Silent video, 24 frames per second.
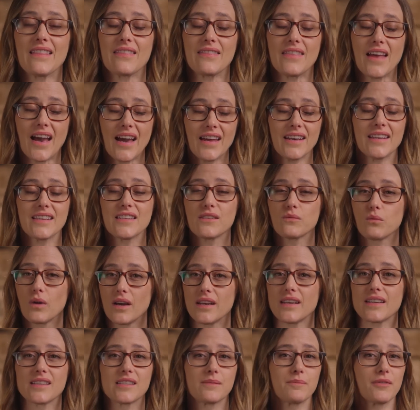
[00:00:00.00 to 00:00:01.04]
That is
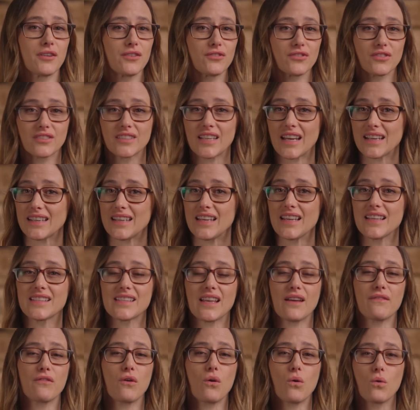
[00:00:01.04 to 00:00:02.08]
what experiential techniques
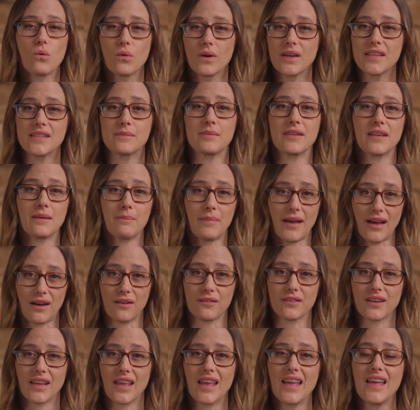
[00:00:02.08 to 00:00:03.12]
have always been
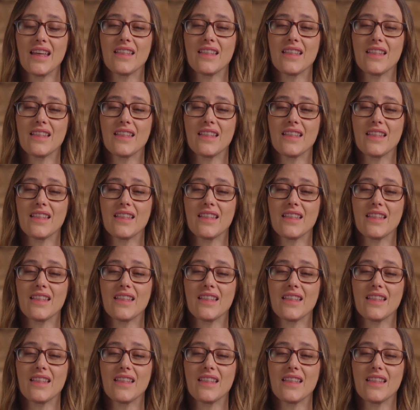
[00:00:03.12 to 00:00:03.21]
about.